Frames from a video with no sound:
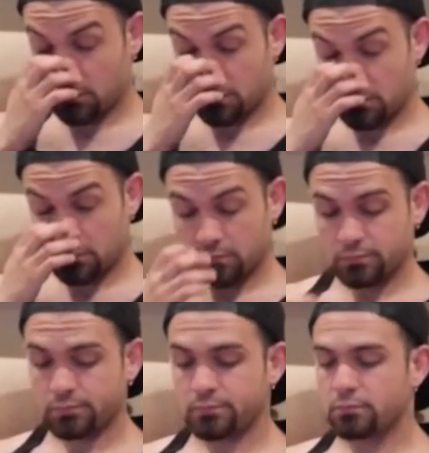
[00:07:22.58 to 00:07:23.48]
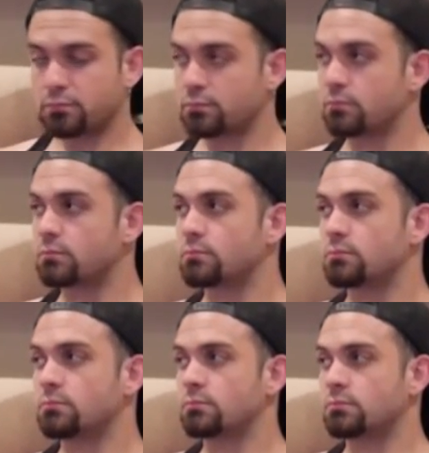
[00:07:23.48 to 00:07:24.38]

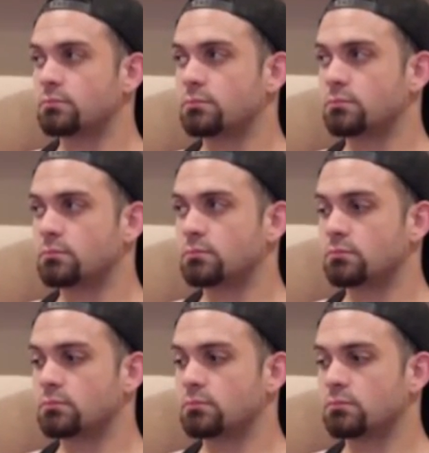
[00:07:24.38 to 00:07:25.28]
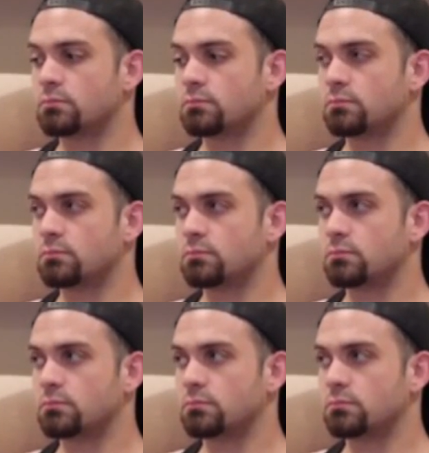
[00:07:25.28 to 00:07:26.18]

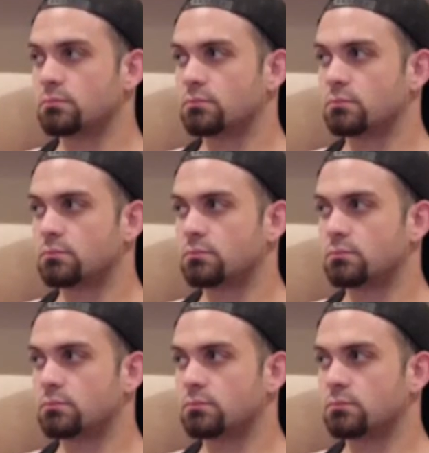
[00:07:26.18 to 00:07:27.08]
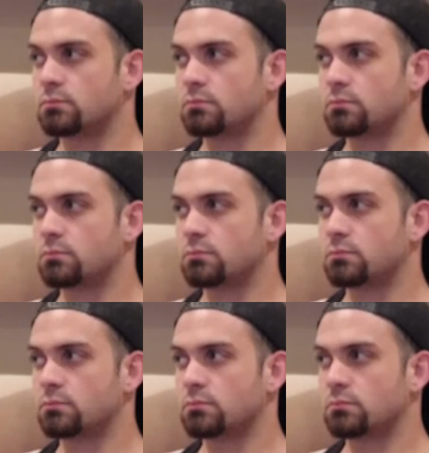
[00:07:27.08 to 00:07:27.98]
No words are spoken by the person on screen.